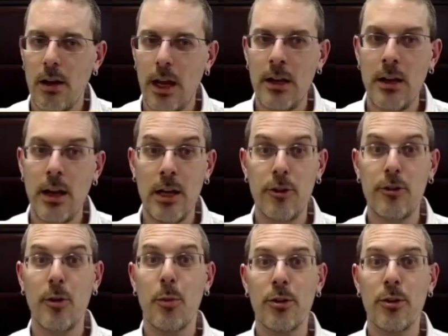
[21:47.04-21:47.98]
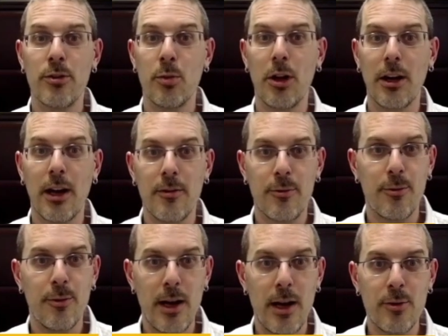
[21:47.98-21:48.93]
and just a personal plug,
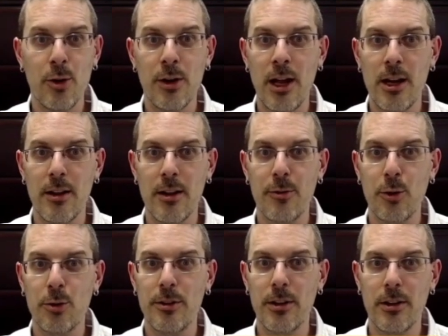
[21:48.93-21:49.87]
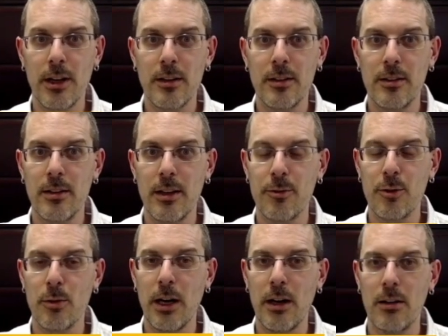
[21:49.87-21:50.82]
I've known a lot of the folks there at NC State for a
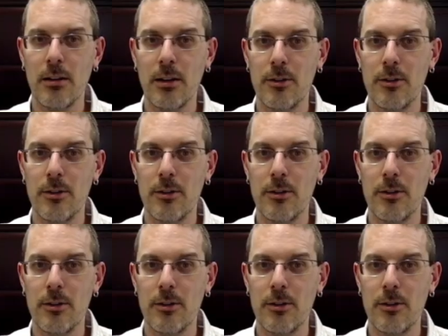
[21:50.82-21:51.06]
while, and